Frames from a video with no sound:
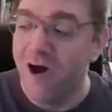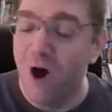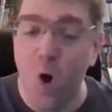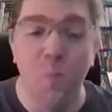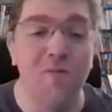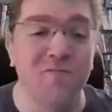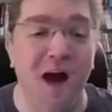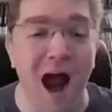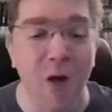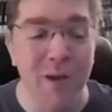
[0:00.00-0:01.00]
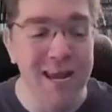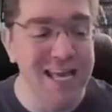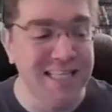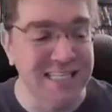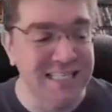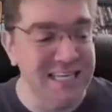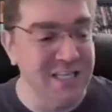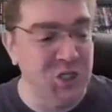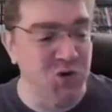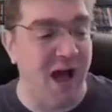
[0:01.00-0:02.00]
Open fire. We need to see the
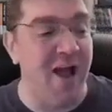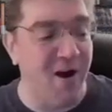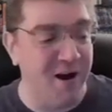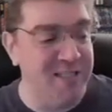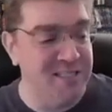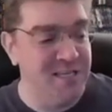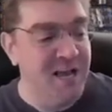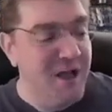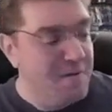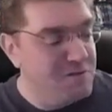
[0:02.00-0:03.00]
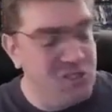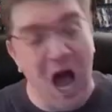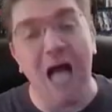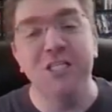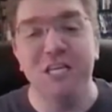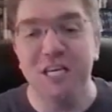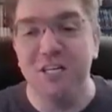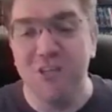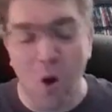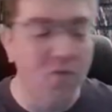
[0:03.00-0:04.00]
tryhards dodging
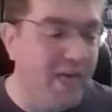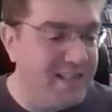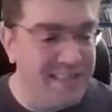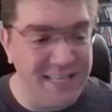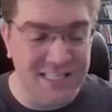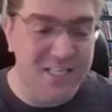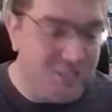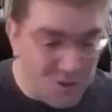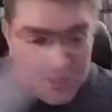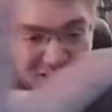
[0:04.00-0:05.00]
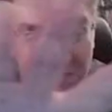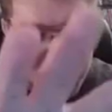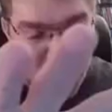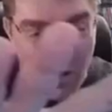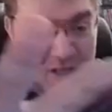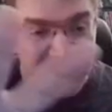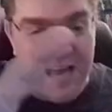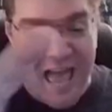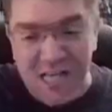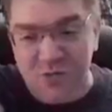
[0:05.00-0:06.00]
and going like this and using the force. And
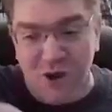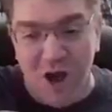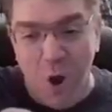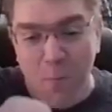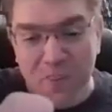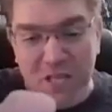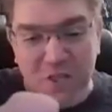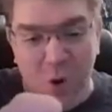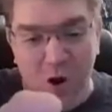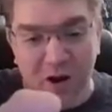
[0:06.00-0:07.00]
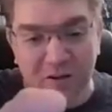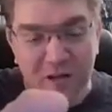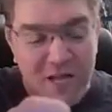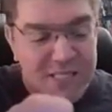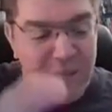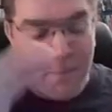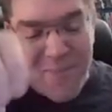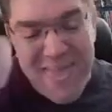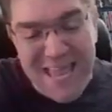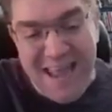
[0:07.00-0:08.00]
Ezra, open the door.
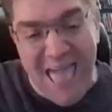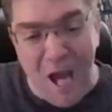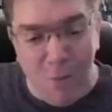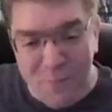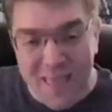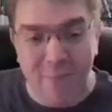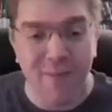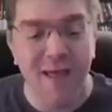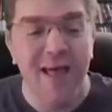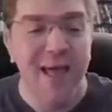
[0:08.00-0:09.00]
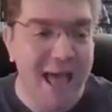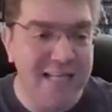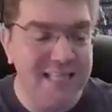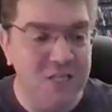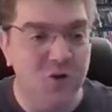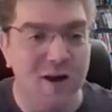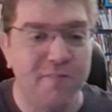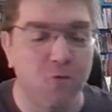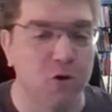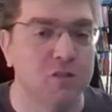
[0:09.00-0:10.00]
Sabine, help him. As they try to
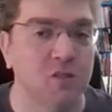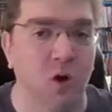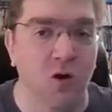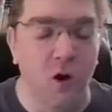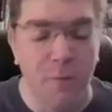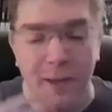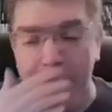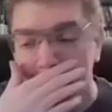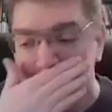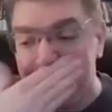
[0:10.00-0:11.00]
force the door open.